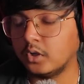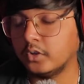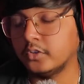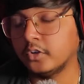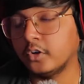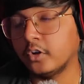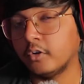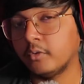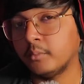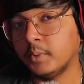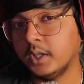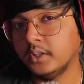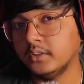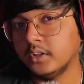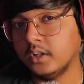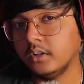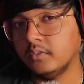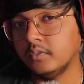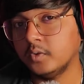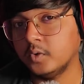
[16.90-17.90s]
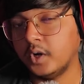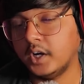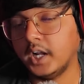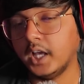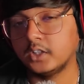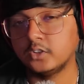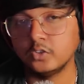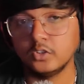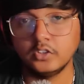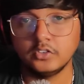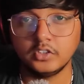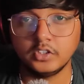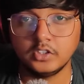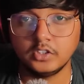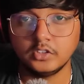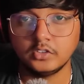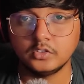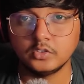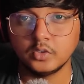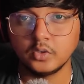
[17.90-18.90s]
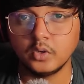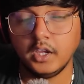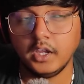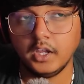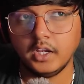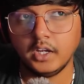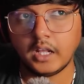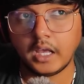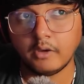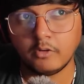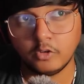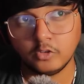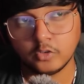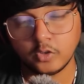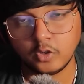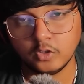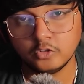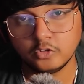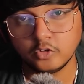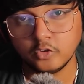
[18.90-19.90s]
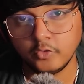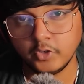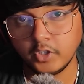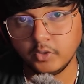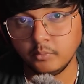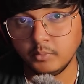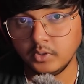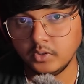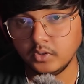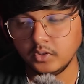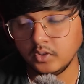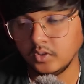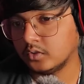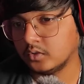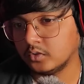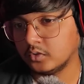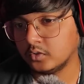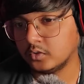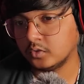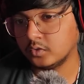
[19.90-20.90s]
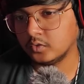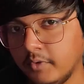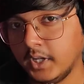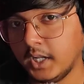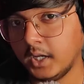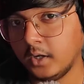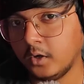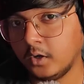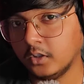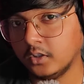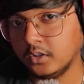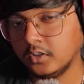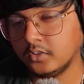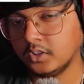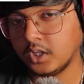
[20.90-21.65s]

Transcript: outside of myself who had actually seen this show, and I was also very busy. So when I got this